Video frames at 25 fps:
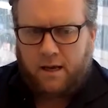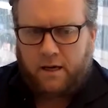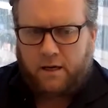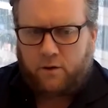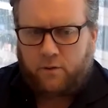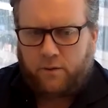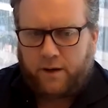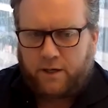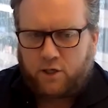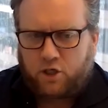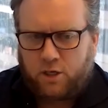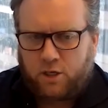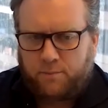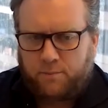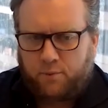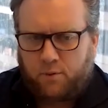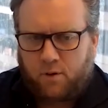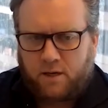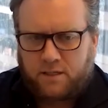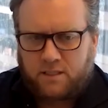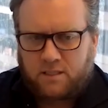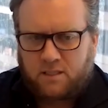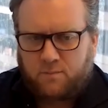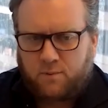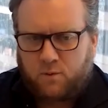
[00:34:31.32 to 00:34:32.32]
correction in
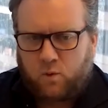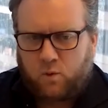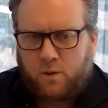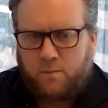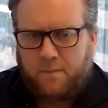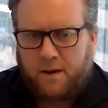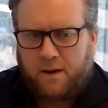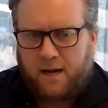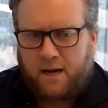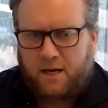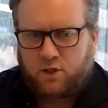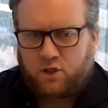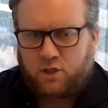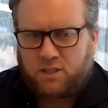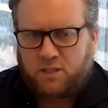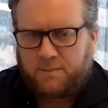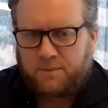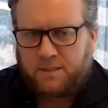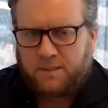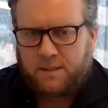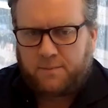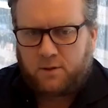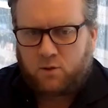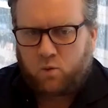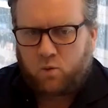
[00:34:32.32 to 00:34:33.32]
prices between March and
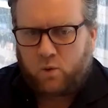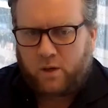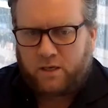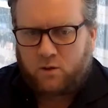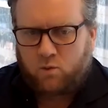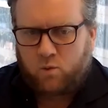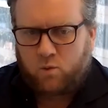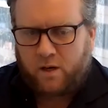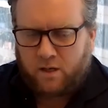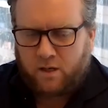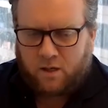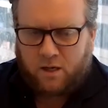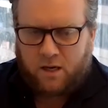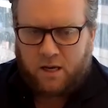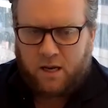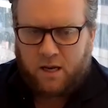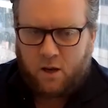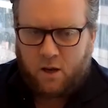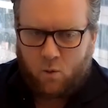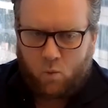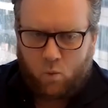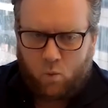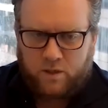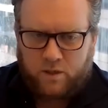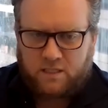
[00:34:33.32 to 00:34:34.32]
September 2020.
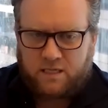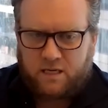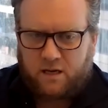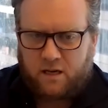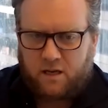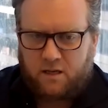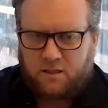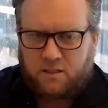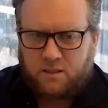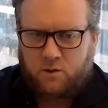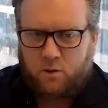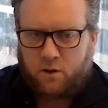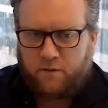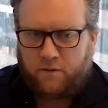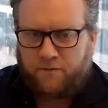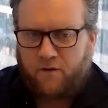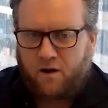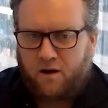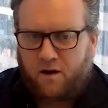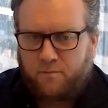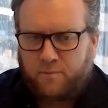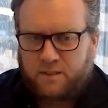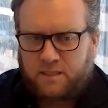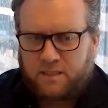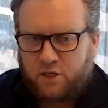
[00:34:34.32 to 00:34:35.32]
We said a 0 to
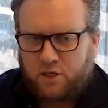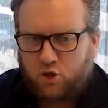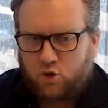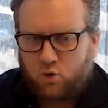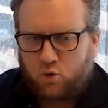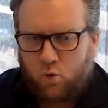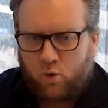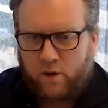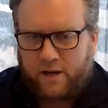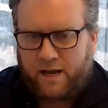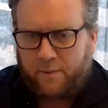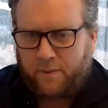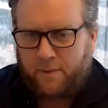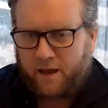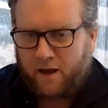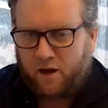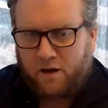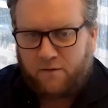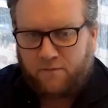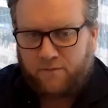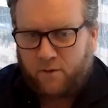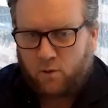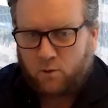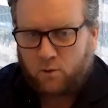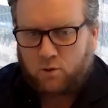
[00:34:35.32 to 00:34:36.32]
5% drawdown. They
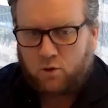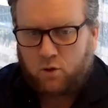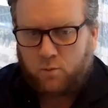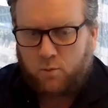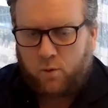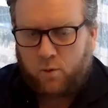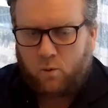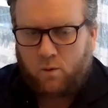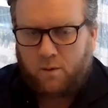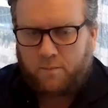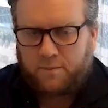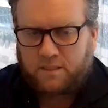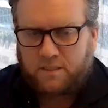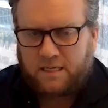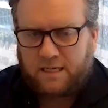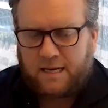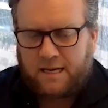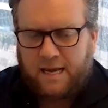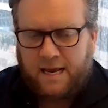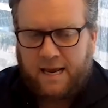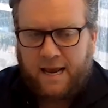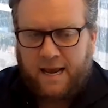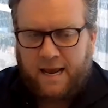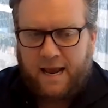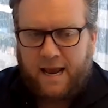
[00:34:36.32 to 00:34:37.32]
only fell
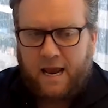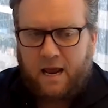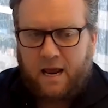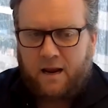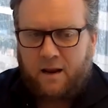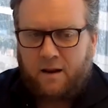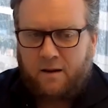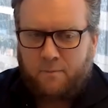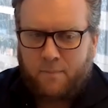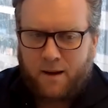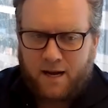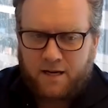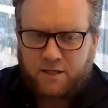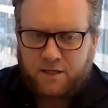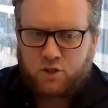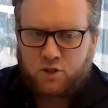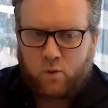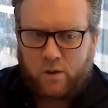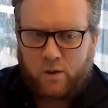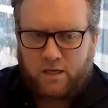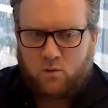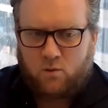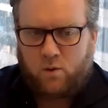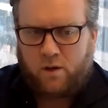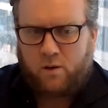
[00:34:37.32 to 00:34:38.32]
2.1%. And in March
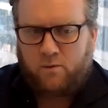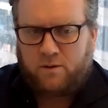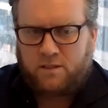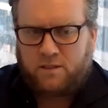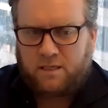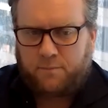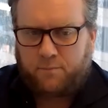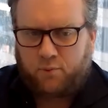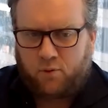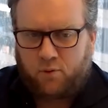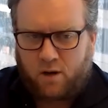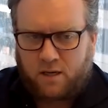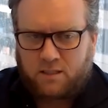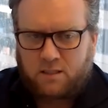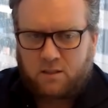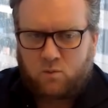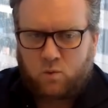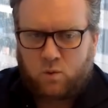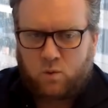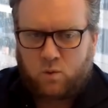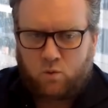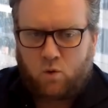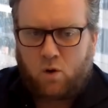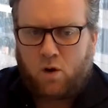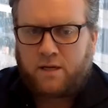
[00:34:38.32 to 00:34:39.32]
2020, we said prices
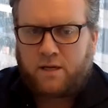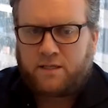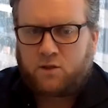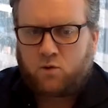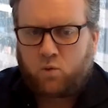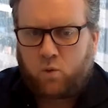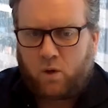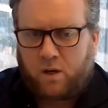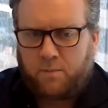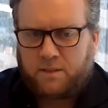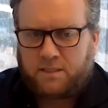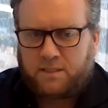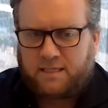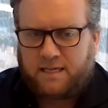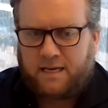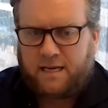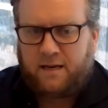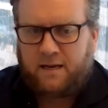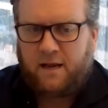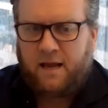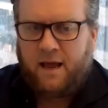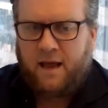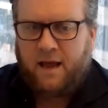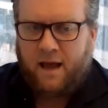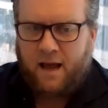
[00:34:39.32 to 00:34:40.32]
would rise
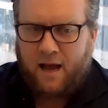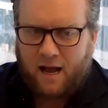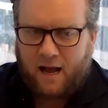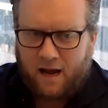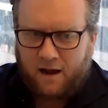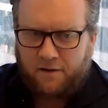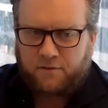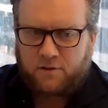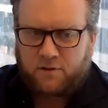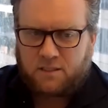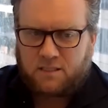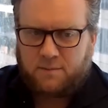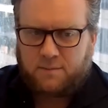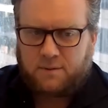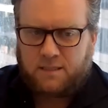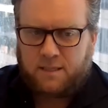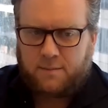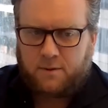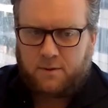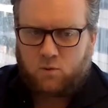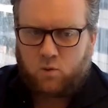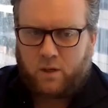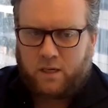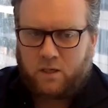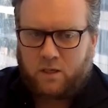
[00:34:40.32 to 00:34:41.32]
20% after
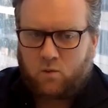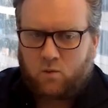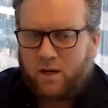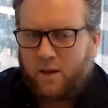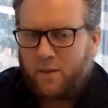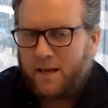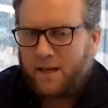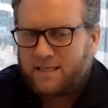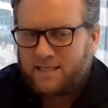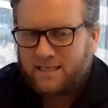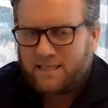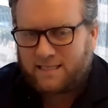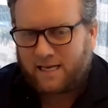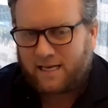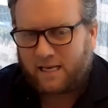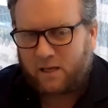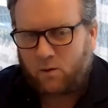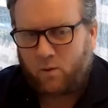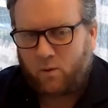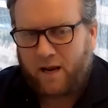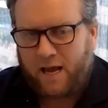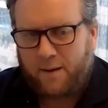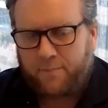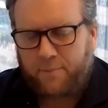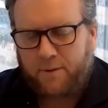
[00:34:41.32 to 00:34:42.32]
September 2020, and that's exactly
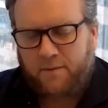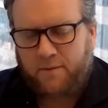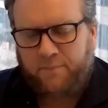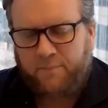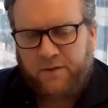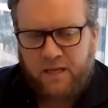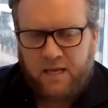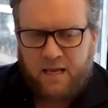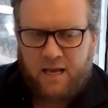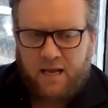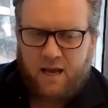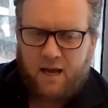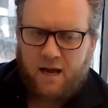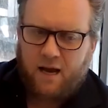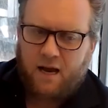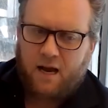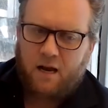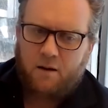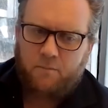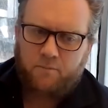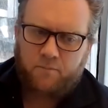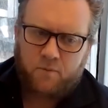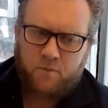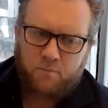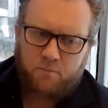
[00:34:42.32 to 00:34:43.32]
what happened.
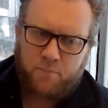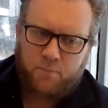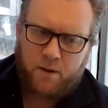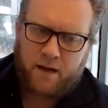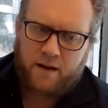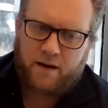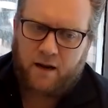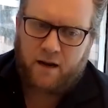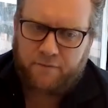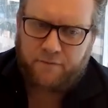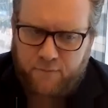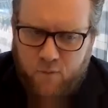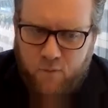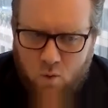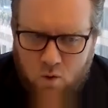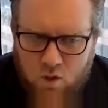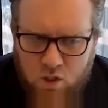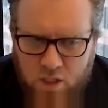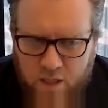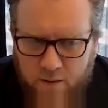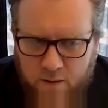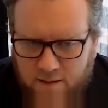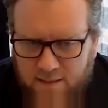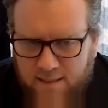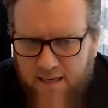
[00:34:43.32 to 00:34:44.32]
But
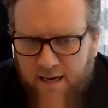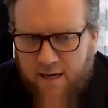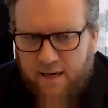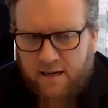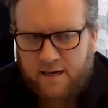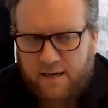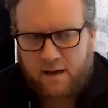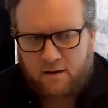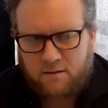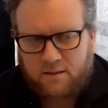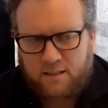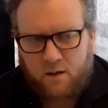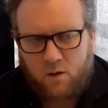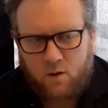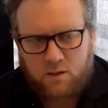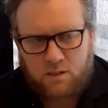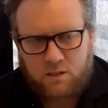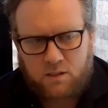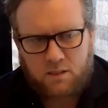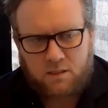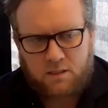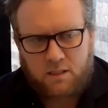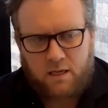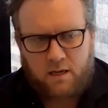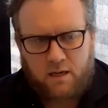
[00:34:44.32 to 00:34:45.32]
unfortunately, the data now tells
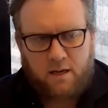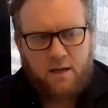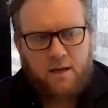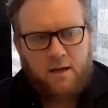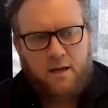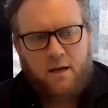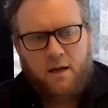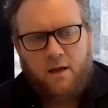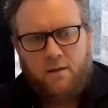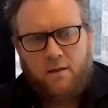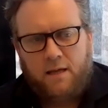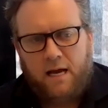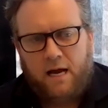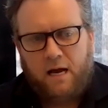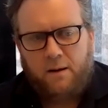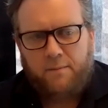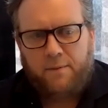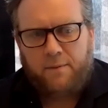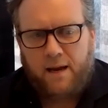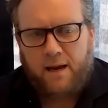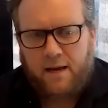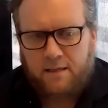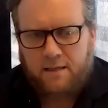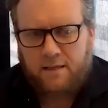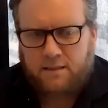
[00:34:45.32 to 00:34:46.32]
us that the
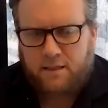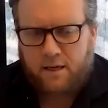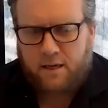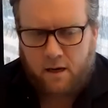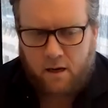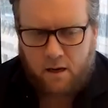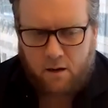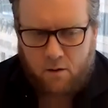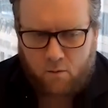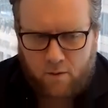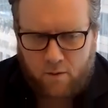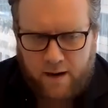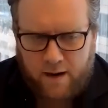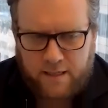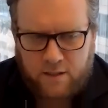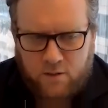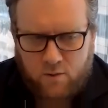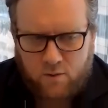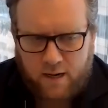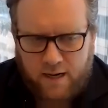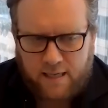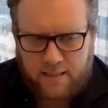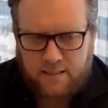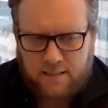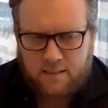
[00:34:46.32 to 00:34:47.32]
RBA is going to raise
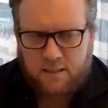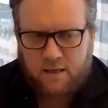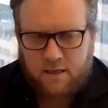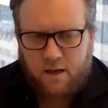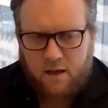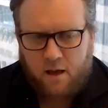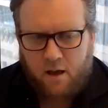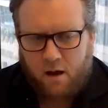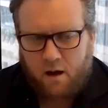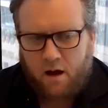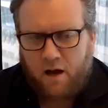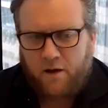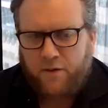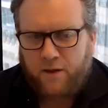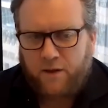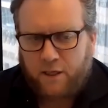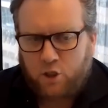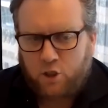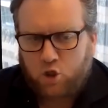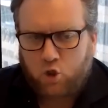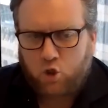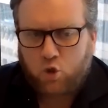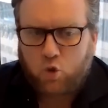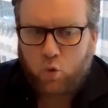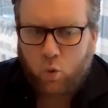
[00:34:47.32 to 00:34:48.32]
rates, I
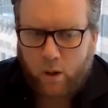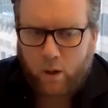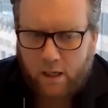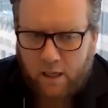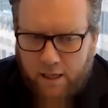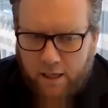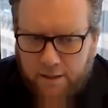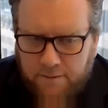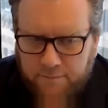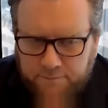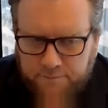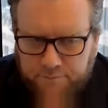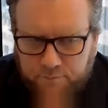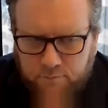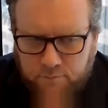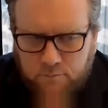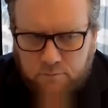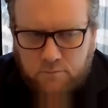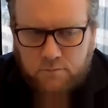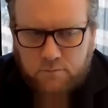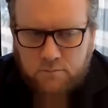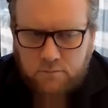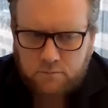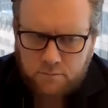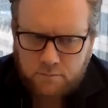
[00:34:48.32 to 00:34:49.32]
think, too quickly
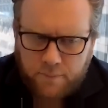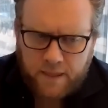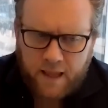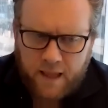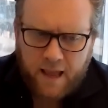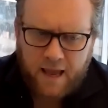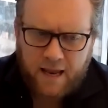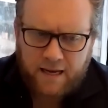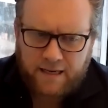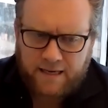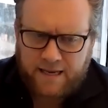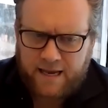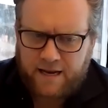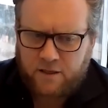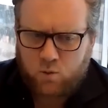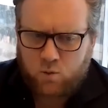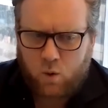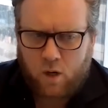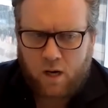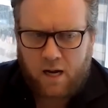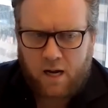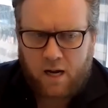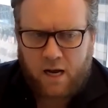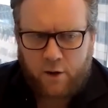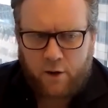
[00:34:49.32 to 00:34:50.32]
and get to
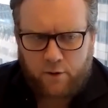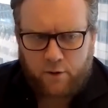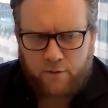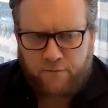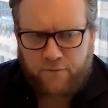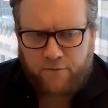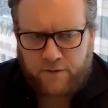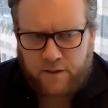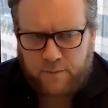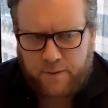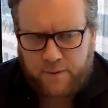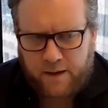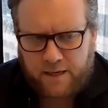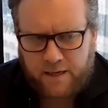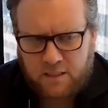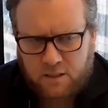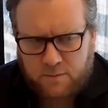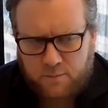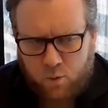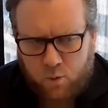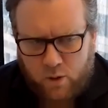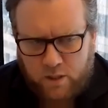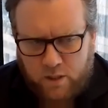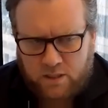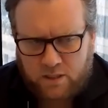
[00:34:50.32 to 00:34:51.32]
150 basis
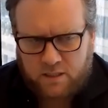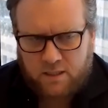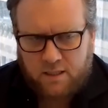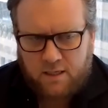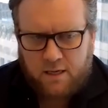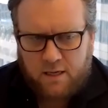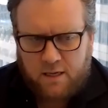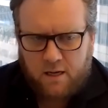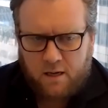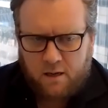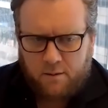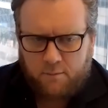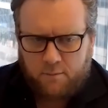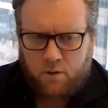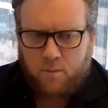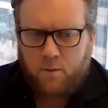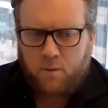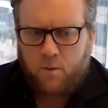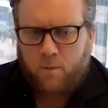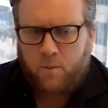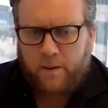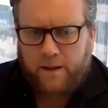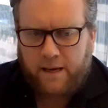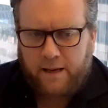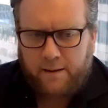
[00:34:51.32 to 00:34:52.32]
points
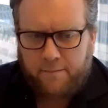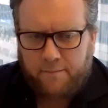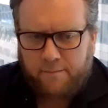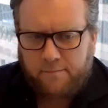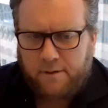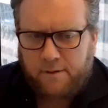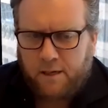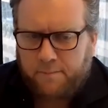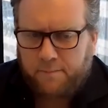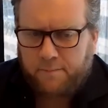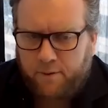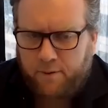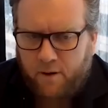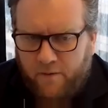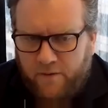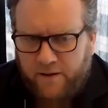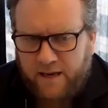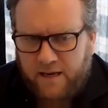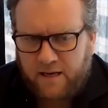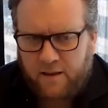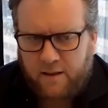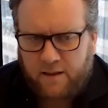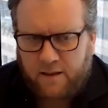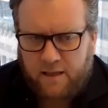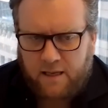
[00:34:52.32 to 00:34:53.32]
probably by the
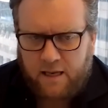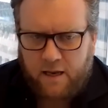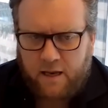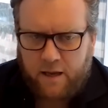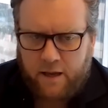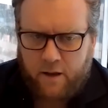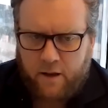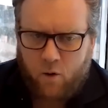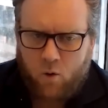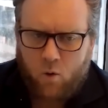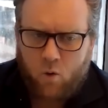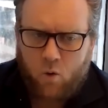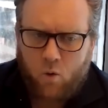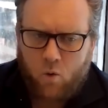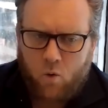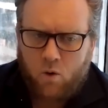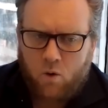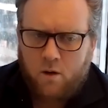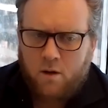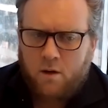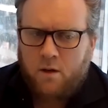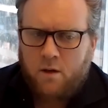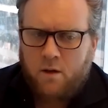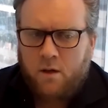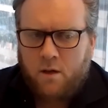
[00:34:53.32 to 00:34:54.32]
end of the year
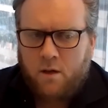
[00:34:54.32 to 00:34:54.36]
or